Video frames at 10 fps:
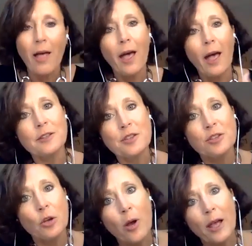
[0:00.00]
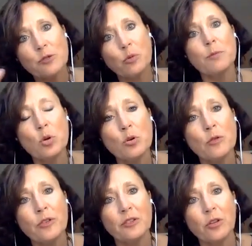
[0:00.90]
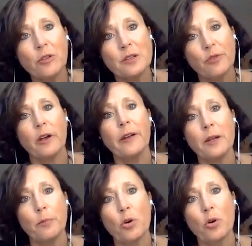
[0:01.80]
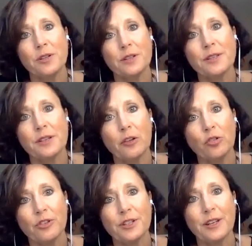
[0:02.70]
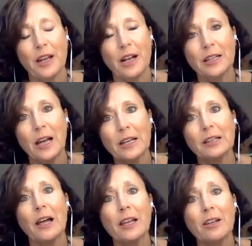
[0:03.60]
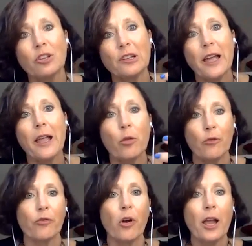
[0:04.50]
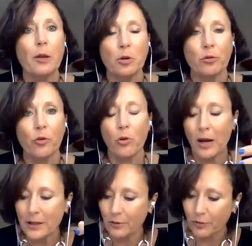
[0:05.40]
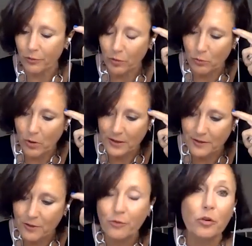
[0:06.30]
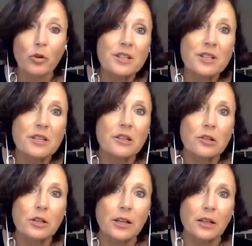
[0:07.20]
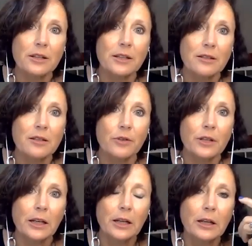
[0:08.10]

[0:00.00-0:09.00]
And so as we move into this very important discussion today, I'd like to lay the frame in a variety of different ways. The first is to look at connectivity.